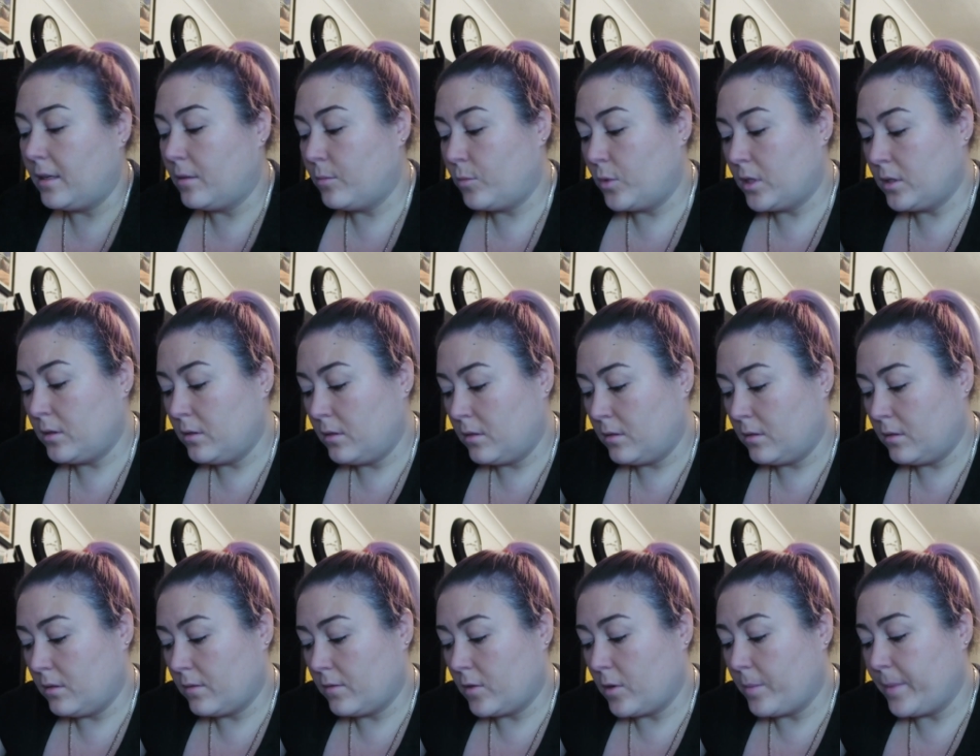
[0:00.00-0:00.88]
and 1
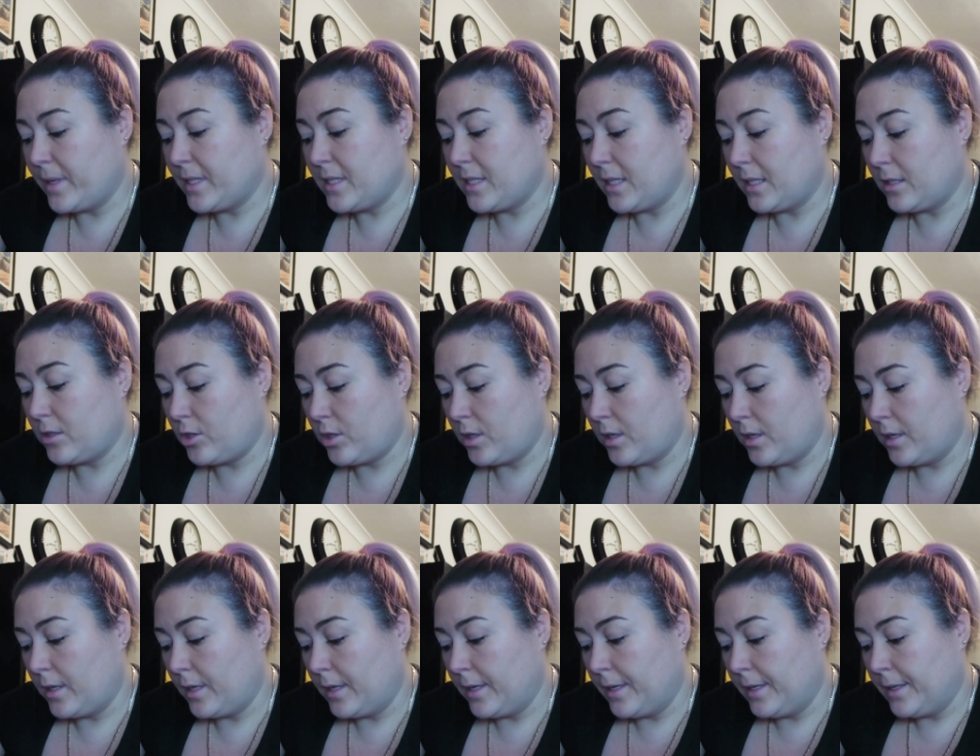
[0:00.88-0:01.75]
I've got a message
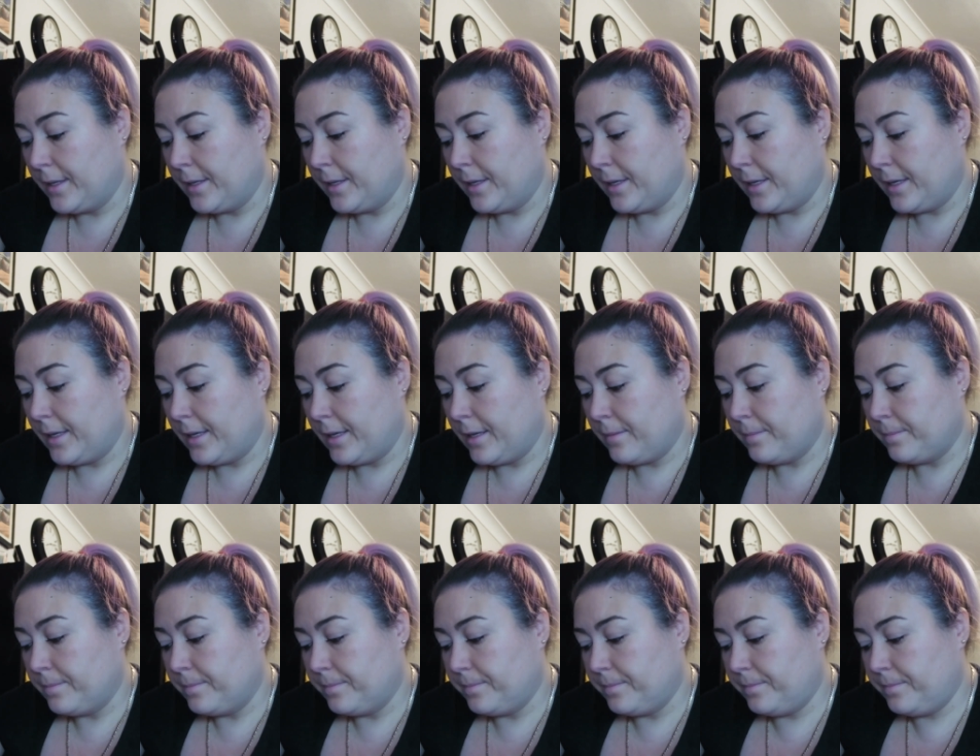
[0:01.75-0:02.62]

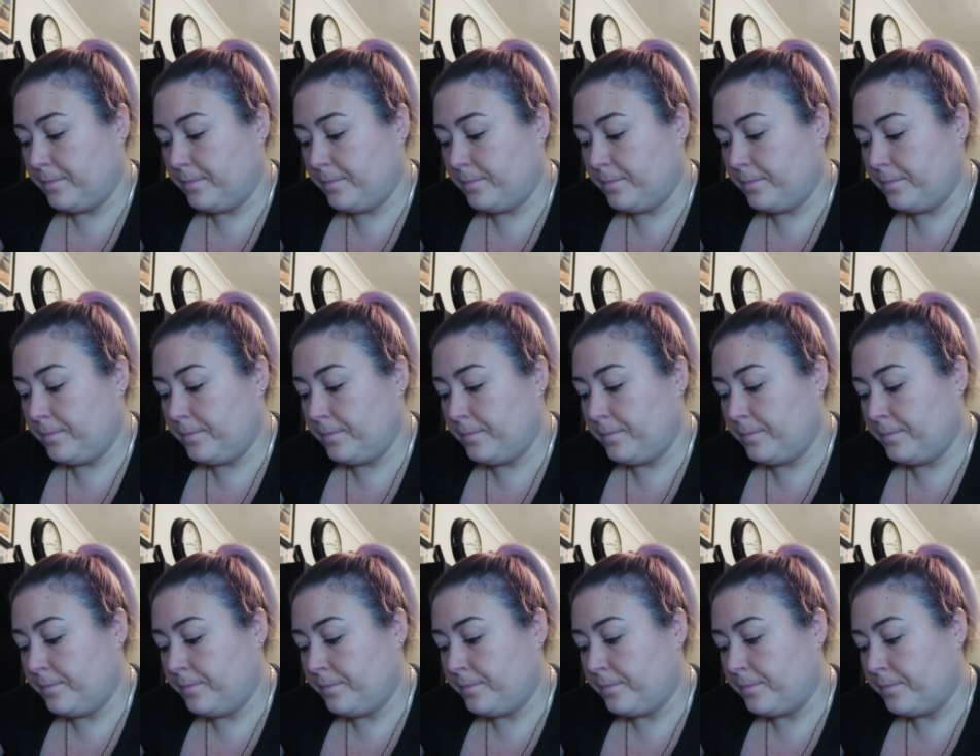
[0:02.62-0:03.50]

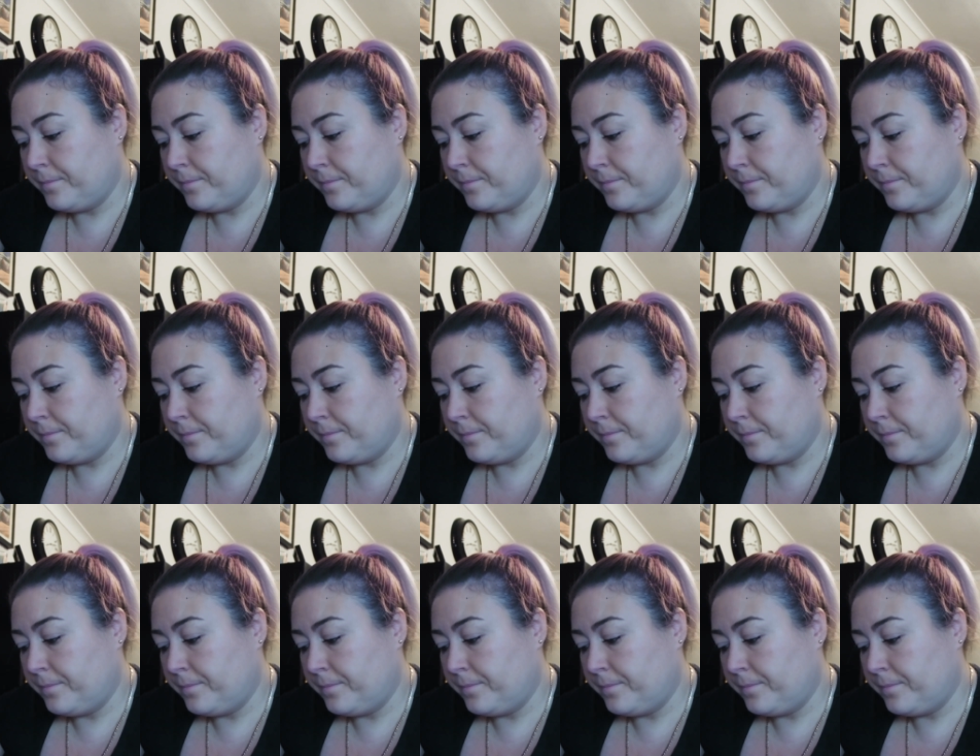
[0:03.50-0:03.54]
um,